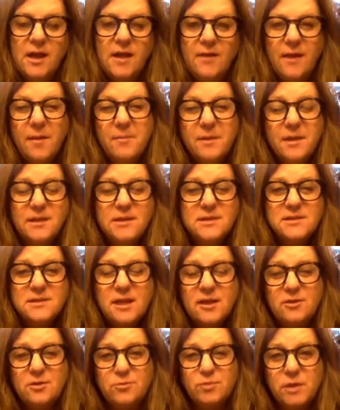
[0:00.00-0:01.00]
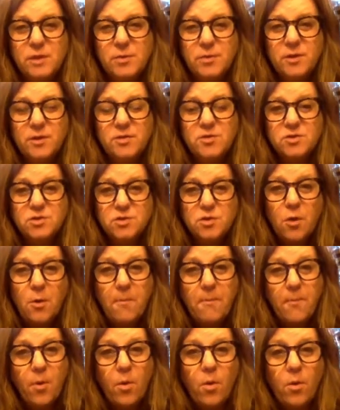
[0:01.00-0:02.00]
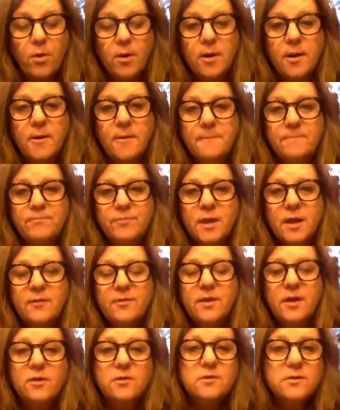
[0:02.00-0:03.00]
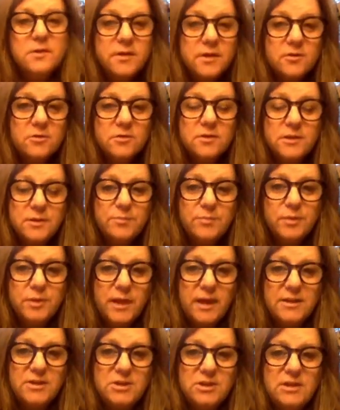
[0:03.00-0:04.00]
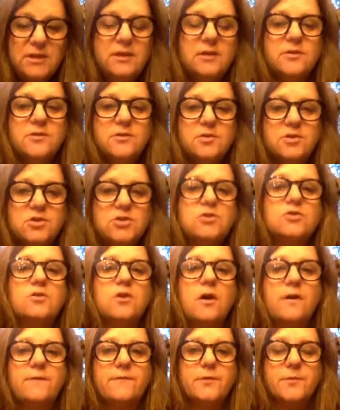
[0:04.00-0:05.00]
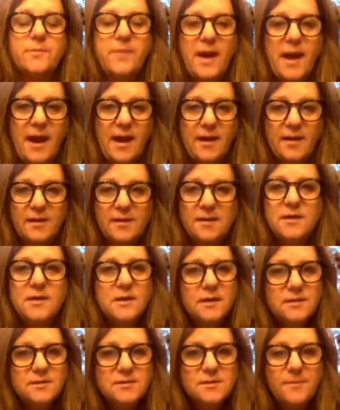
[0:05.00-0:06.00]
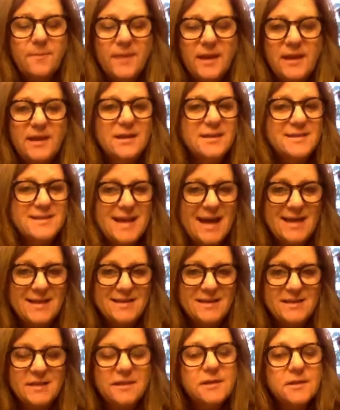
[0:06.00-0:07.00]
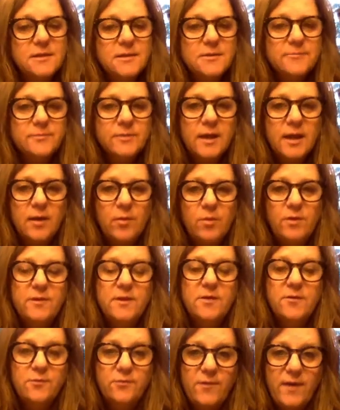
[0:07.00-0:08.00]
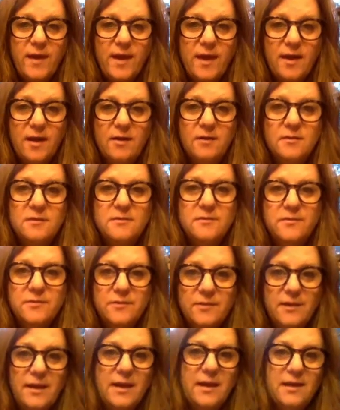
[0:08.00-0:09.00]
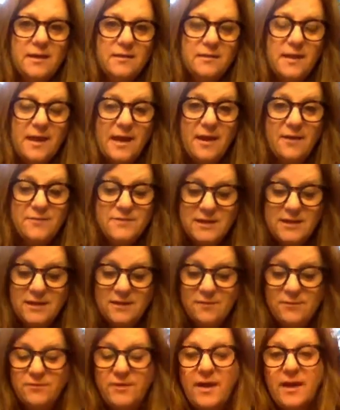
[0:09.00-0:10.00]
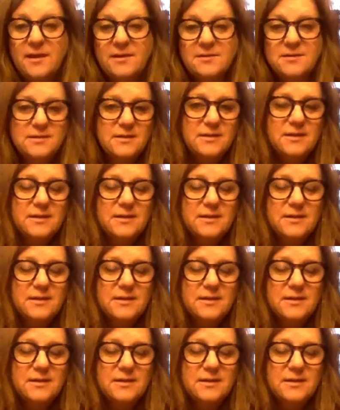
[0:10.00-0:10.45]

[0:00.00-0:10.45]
That means that the people are so poor, they're literally pledging the shirt off their back to make a debt. And when they fail, they have to give that.